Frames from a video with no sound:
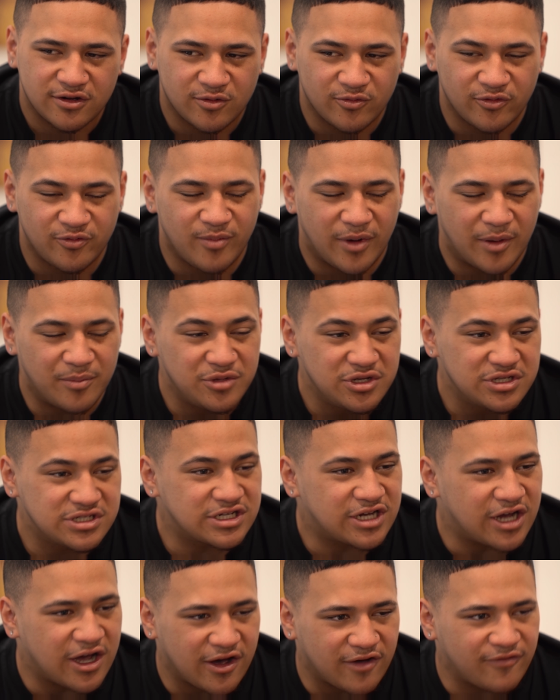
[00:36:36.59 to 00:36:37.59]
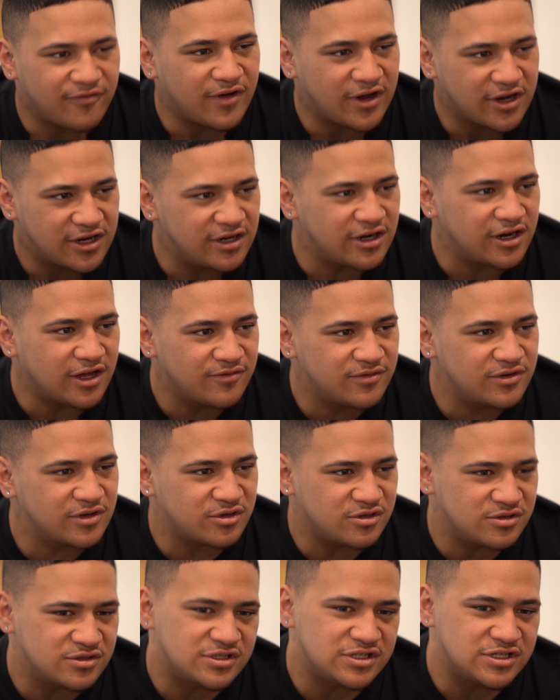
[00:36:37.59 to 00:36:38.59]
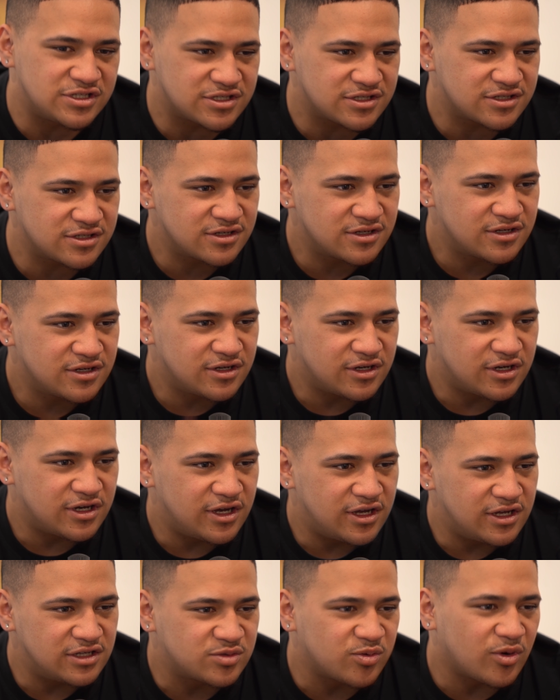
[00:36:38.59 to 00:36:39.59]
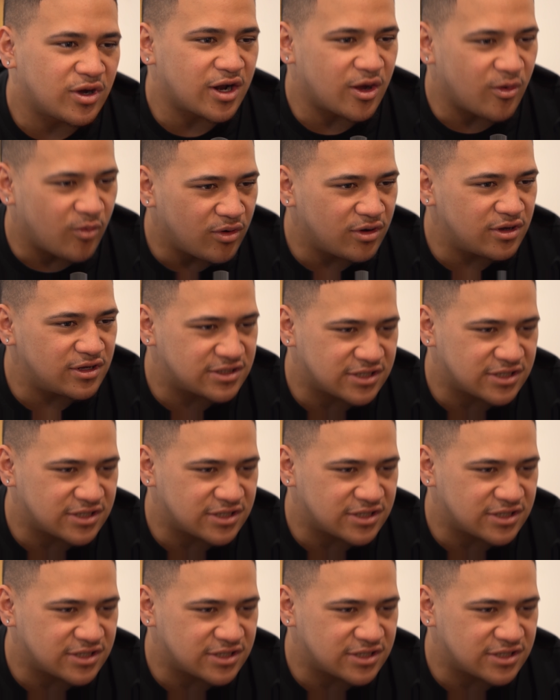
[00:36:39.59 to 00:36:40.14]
with my music, I fucking love it because it's what I want.